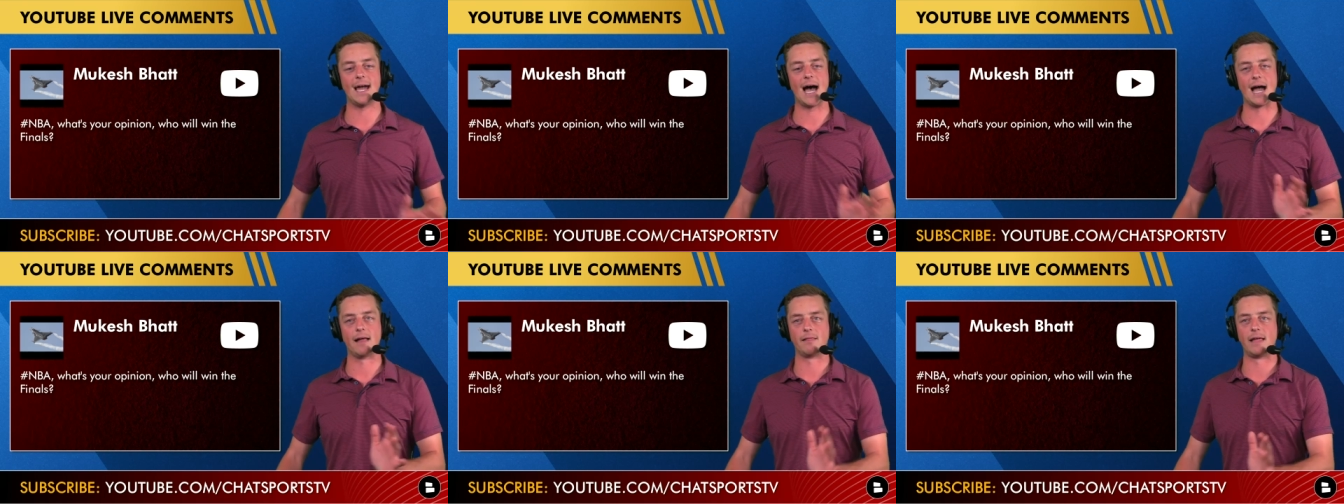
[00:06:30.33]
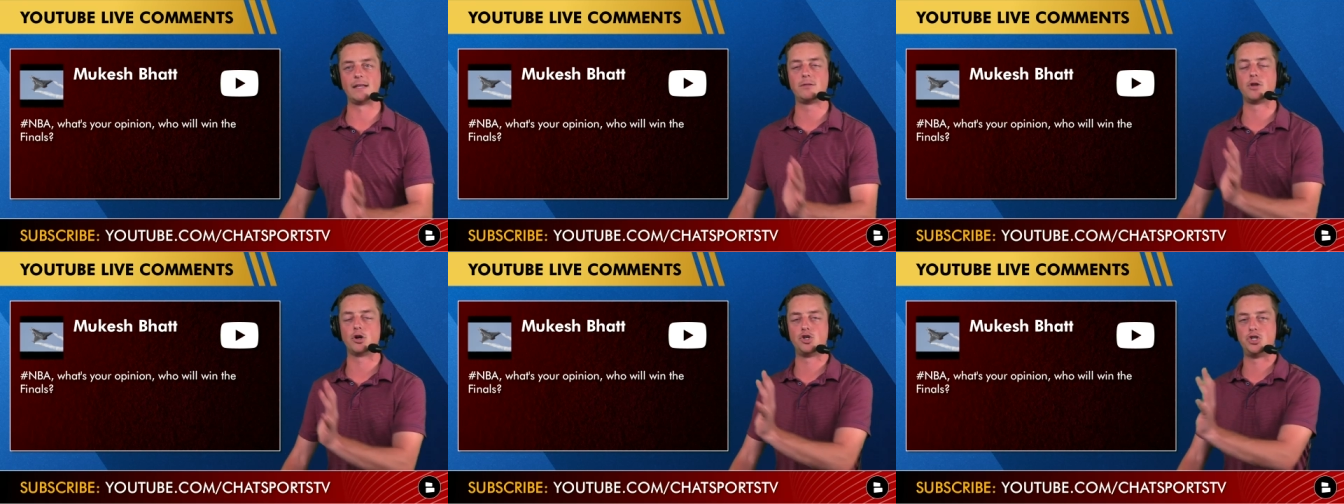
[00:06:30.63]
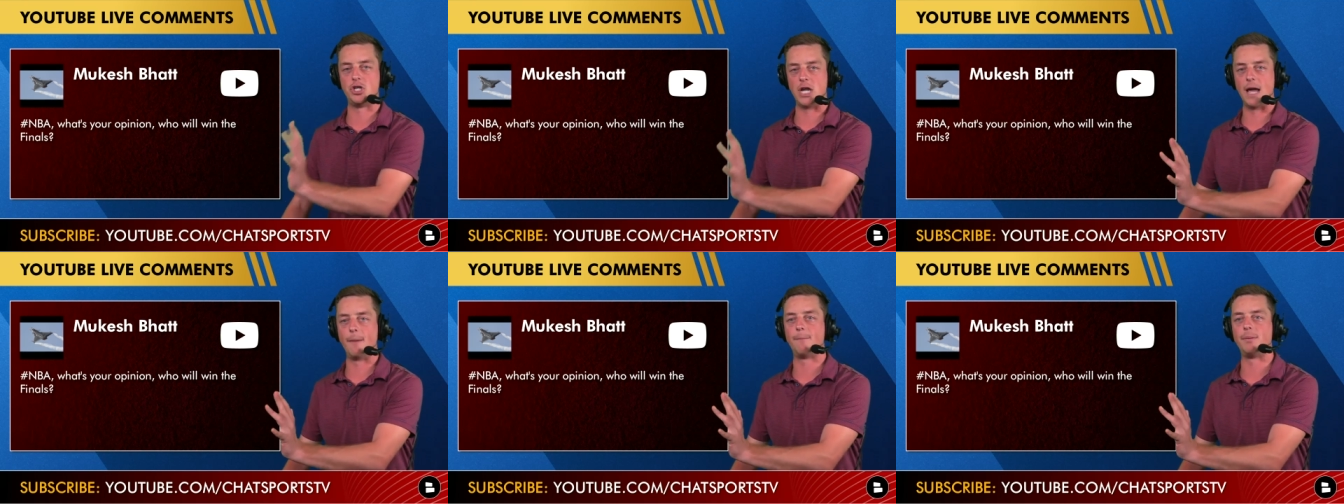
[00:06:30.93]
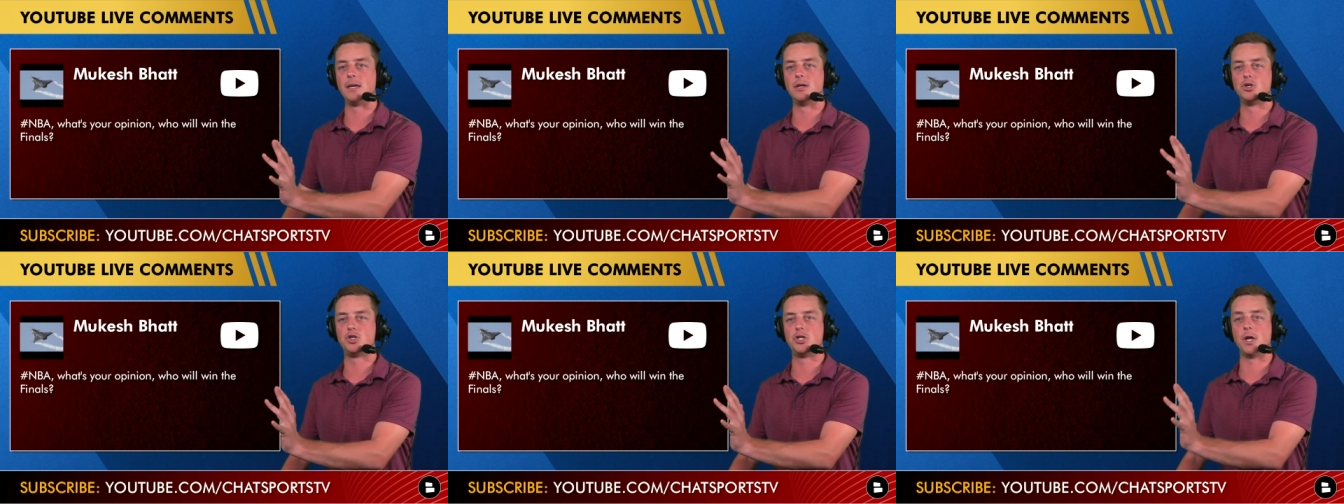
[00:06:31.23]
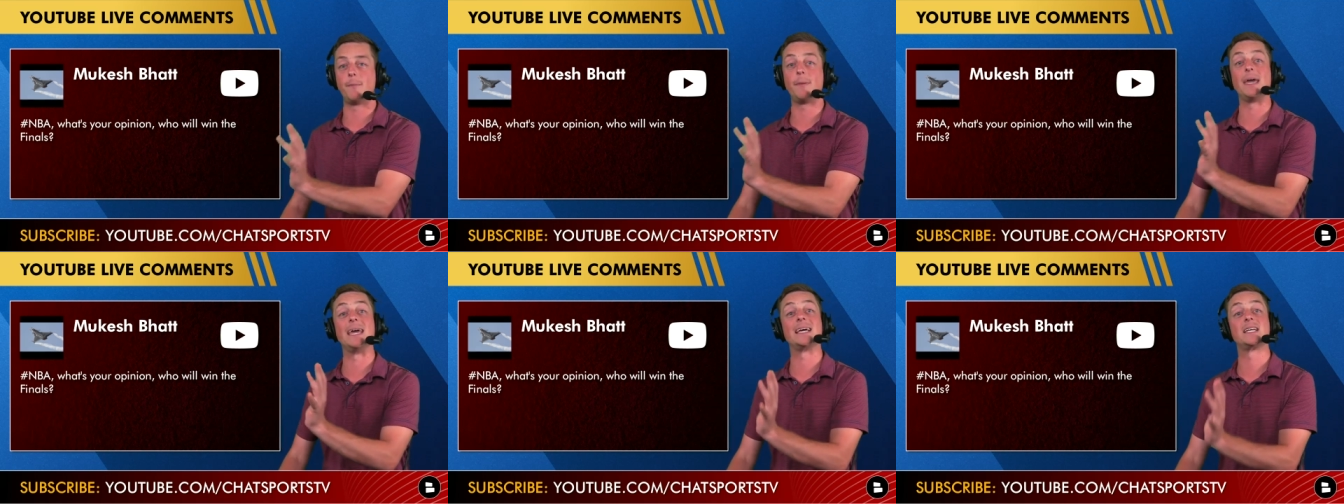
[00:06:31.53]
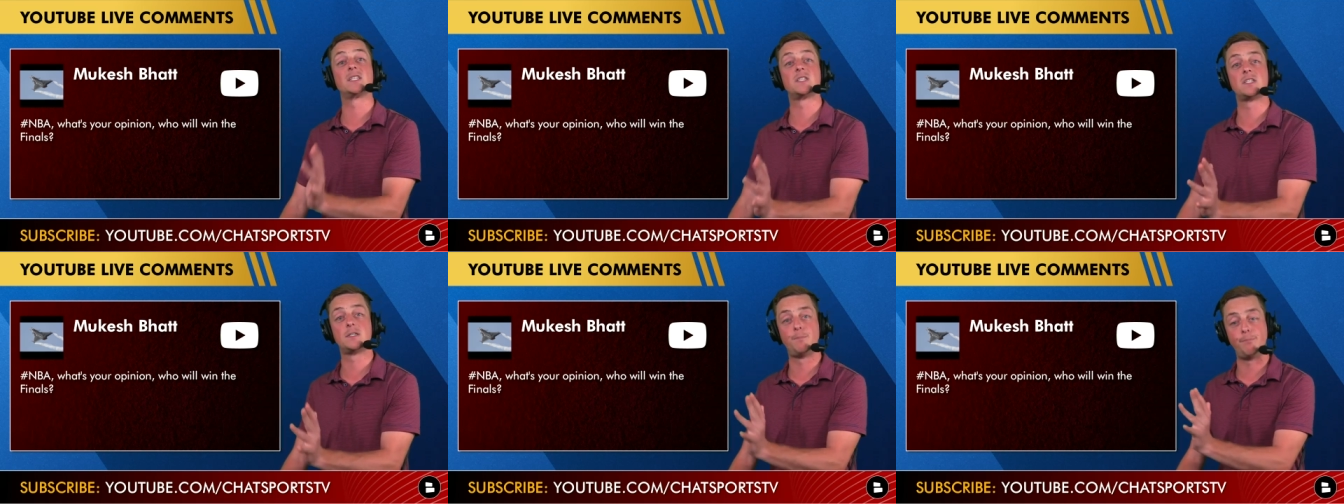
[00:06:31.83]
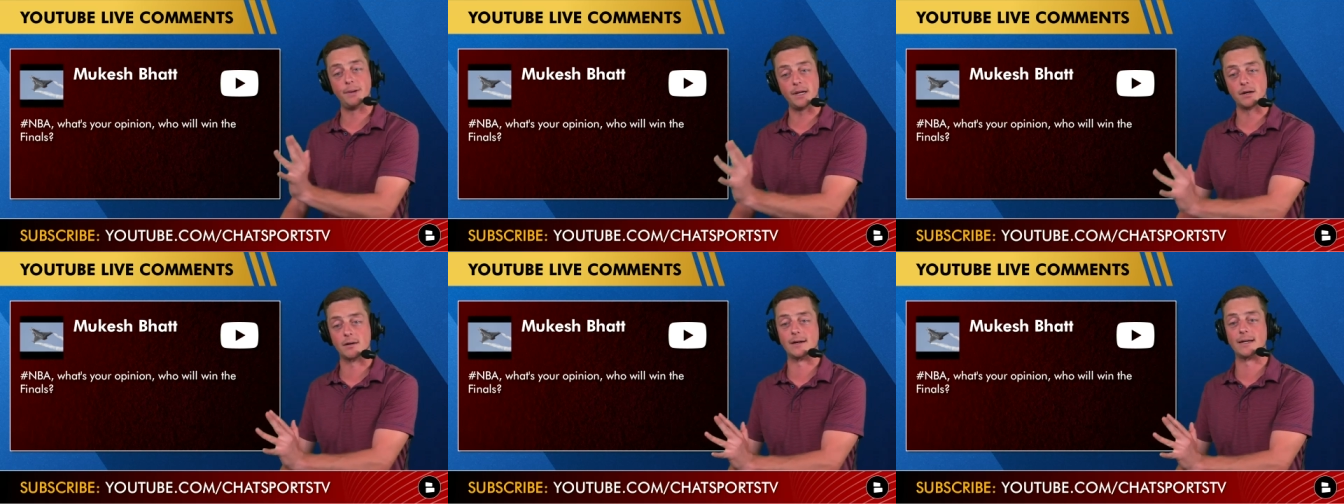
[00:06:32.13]
I like their championship
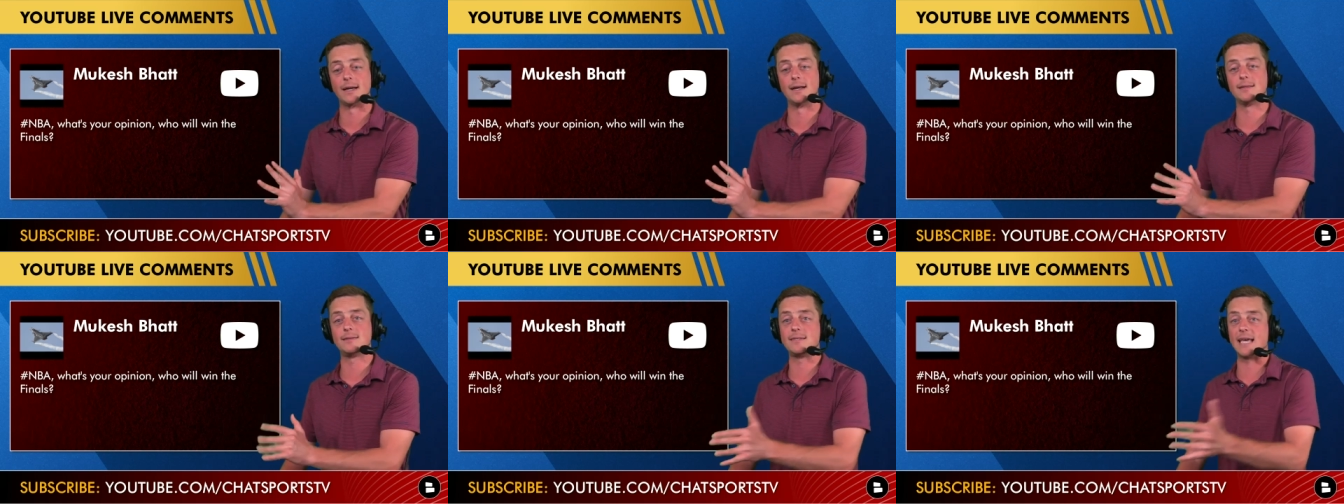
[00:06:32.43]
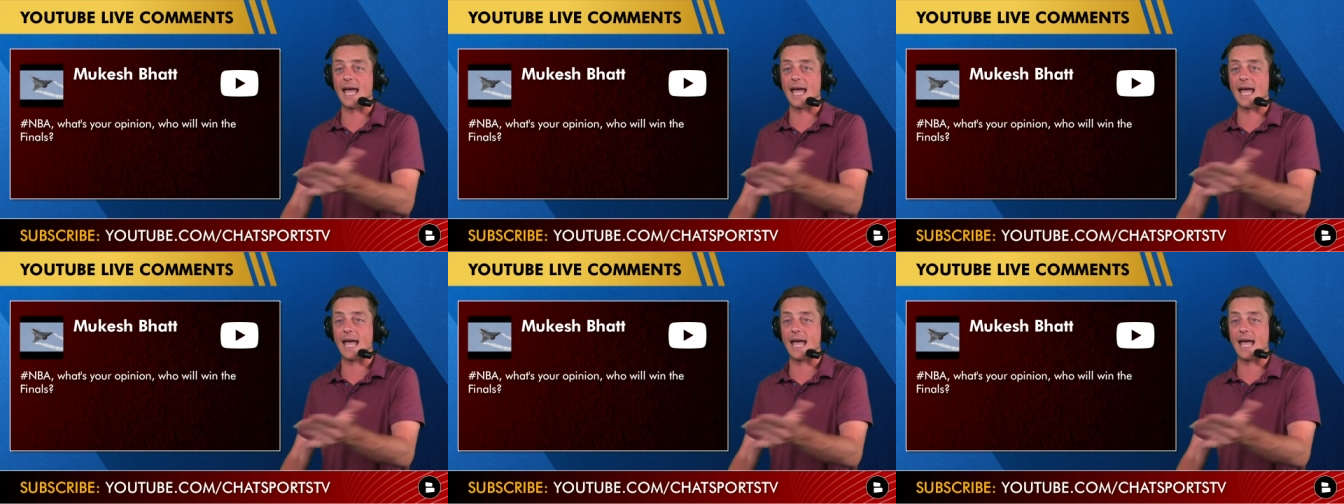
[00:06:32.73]
experience.